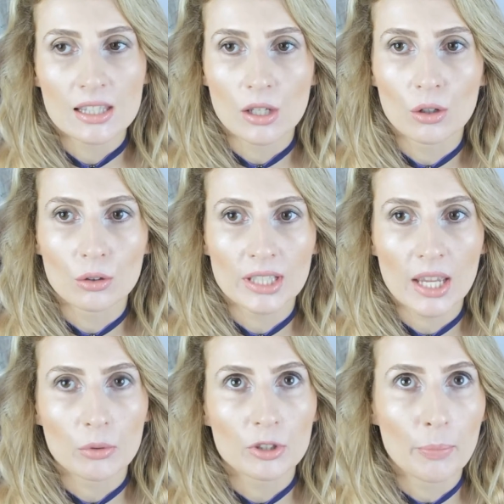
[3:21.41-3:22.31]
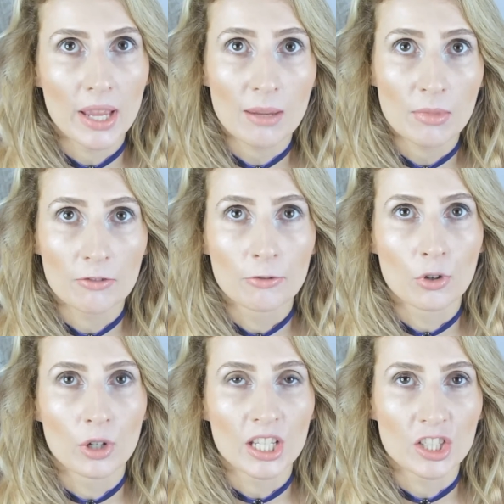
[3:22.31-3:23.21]
so they would pay me
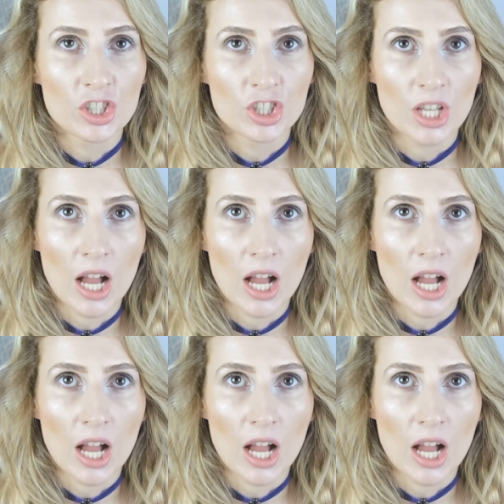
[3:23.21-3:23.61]
for each